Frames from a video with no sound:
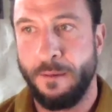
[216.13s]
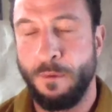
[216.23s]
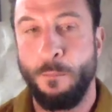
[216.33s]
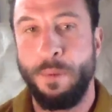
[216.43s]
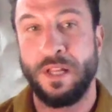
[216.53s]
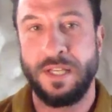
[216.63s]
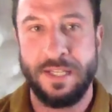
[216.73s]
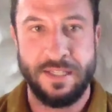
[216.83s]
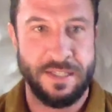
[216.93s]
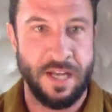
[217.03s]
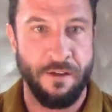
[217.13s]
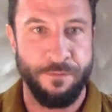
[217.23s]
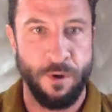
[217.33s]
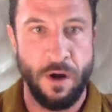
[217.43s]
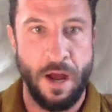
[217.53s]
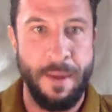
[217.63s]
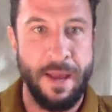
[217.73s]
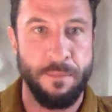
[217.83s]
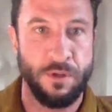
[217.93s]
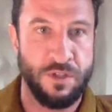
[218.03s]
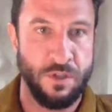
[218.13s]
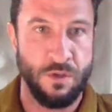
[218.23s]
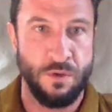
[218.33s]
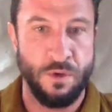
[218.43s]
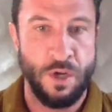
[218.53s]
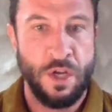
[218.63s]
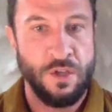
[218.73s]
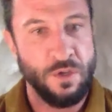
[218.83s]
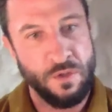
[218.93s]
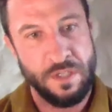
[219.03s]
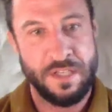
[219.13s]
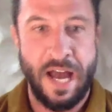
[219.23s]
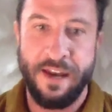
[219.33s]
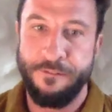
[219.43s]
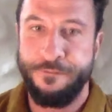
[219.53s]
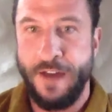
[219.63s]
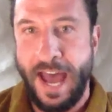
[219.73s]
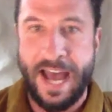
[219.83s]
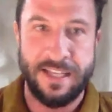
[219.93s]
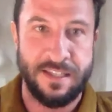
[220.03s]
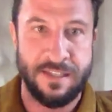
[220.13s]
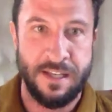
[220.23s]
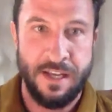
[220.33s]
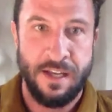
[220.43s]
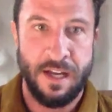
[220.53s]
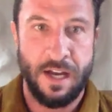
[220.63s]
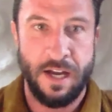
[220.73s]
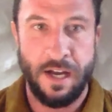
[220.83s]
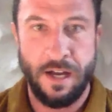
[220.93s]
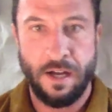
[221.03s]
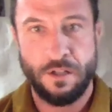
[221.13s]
mobility stuff where I'm able to do these kind of fast uh,